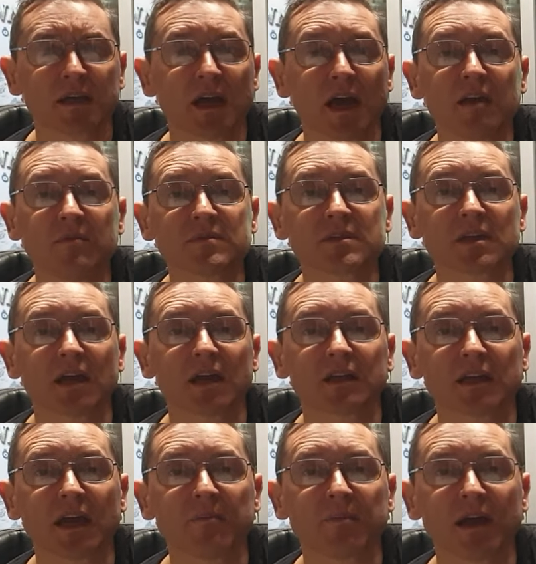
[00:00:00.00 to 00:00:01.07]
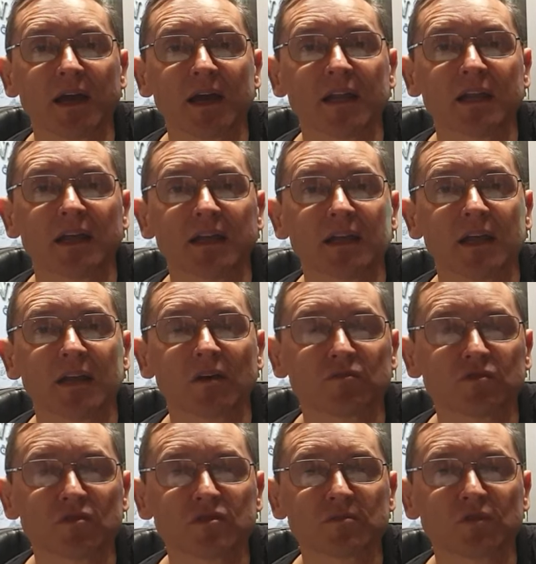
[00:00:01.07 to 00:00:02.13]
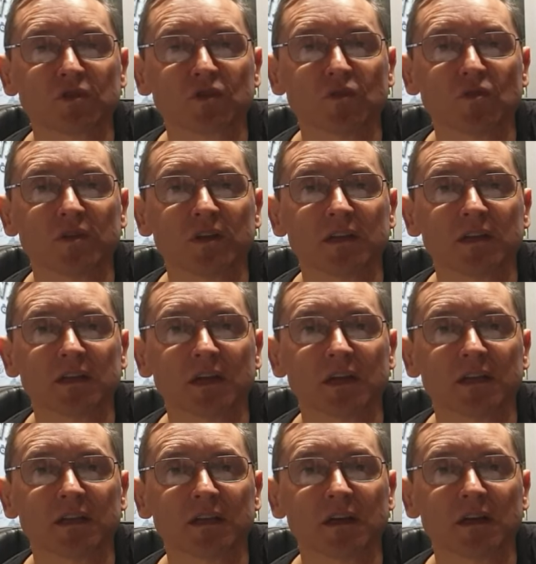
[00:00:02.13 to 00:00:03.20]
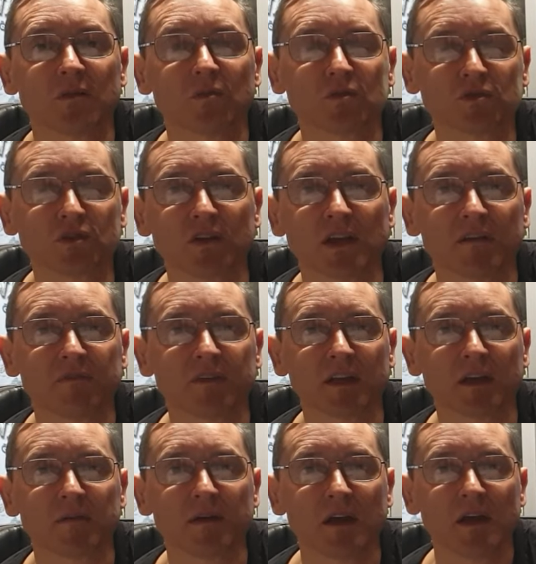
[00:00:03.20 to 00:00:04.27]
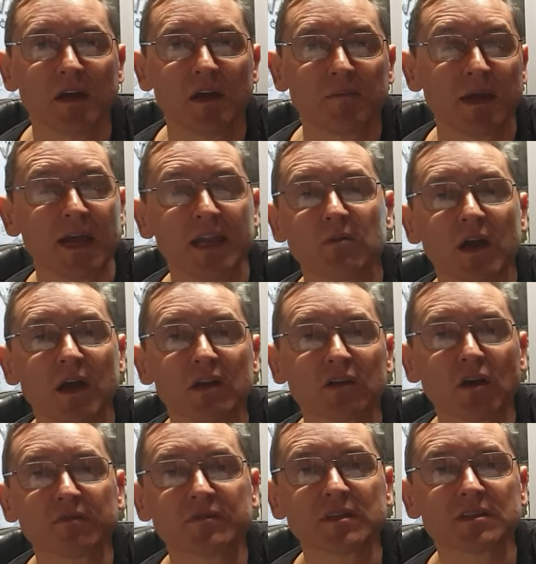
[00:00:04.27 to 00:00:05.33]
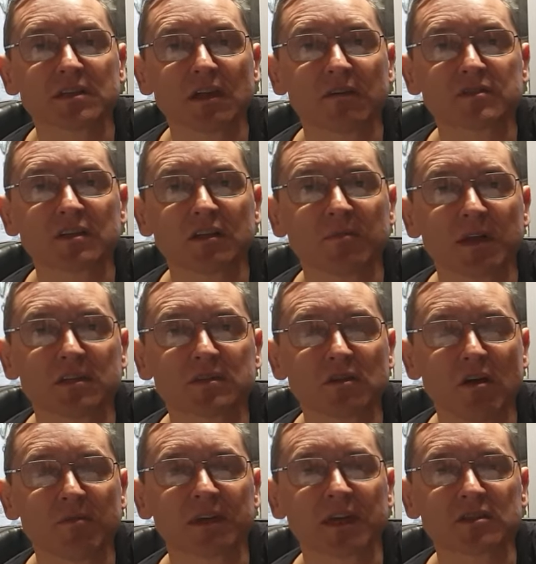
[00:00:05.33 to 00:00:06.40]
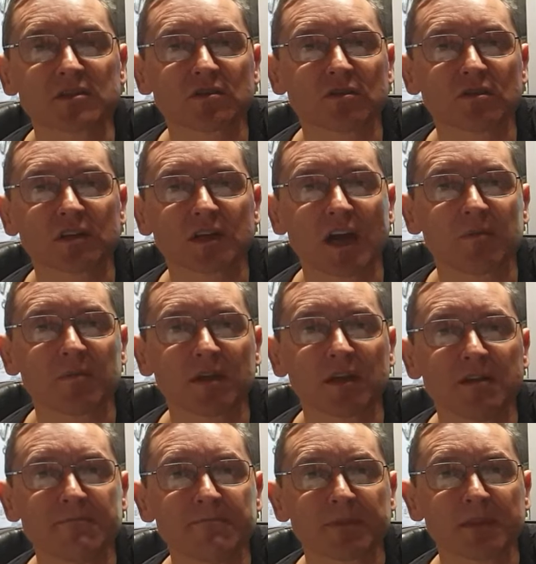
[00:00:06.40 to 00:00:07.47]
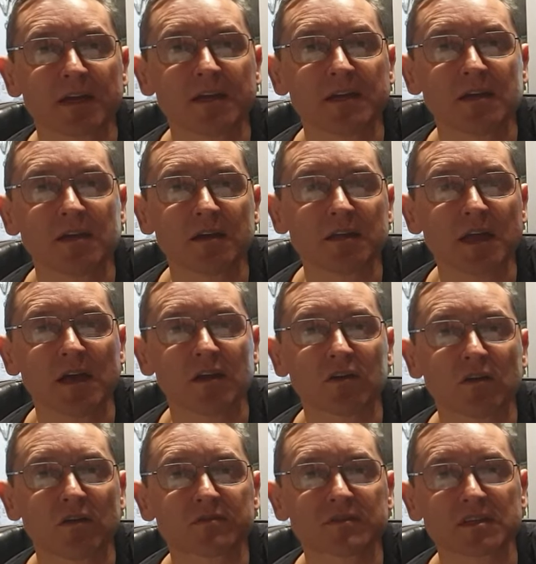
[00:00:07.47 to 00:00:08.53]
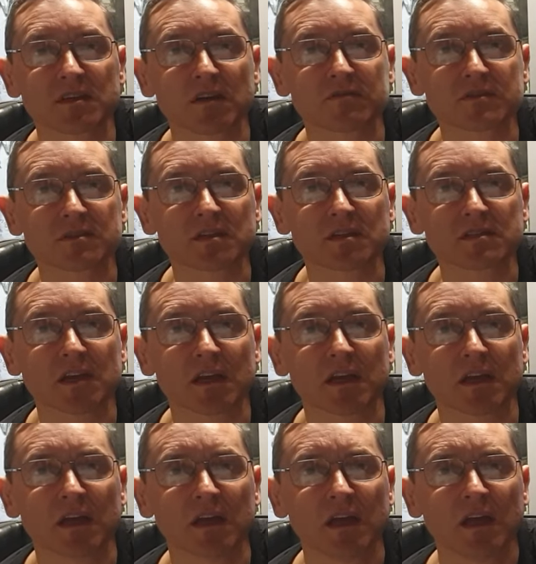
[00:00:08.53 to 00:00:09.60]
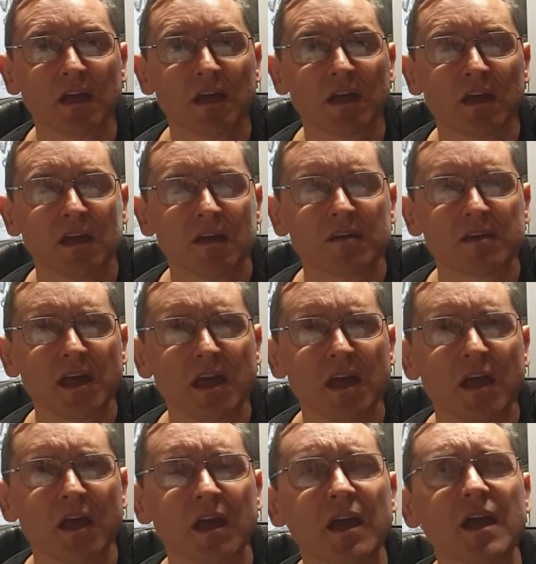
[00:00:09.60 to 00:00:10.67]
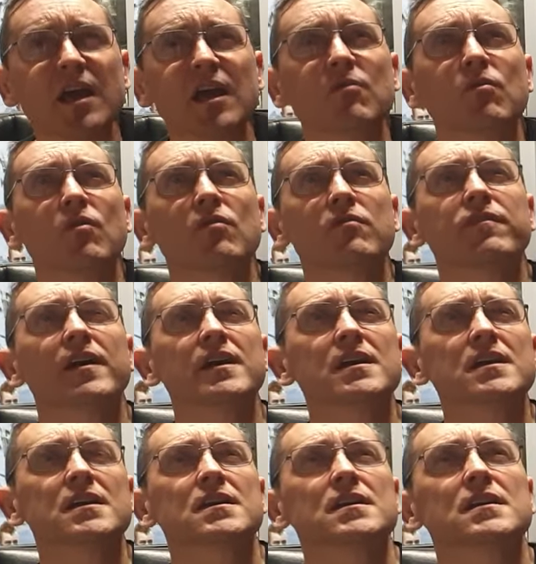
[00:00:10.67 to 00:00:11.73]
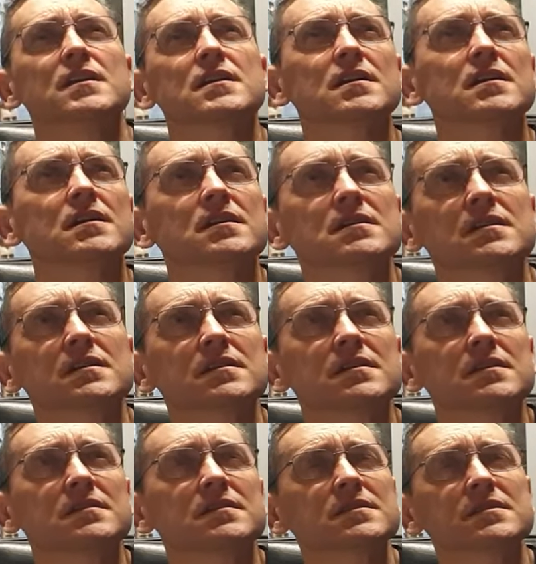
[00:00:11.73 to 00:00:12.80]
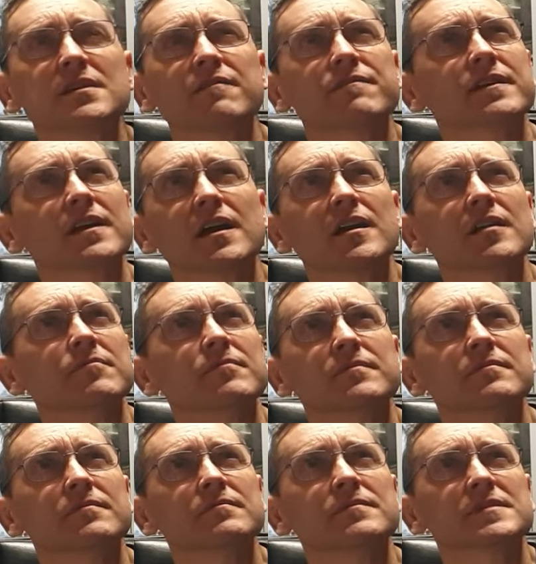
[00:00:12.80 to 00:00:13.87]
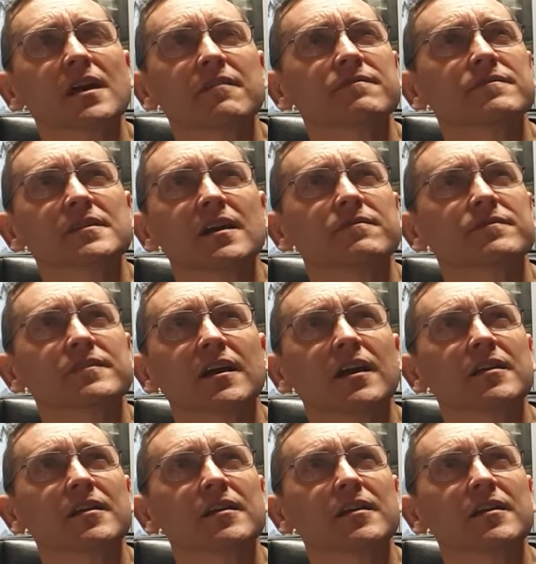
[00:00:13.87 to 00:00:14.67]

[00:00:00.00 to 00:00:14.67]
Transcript: games and get playing, and then I'll do some recording, and we'll do that video. But anyway, look after yourselves in the meantime and get some good gaming in. And yeah, look after yourselves, as I say. Yeah, Airwolf, eh? Tough game. Tough, tough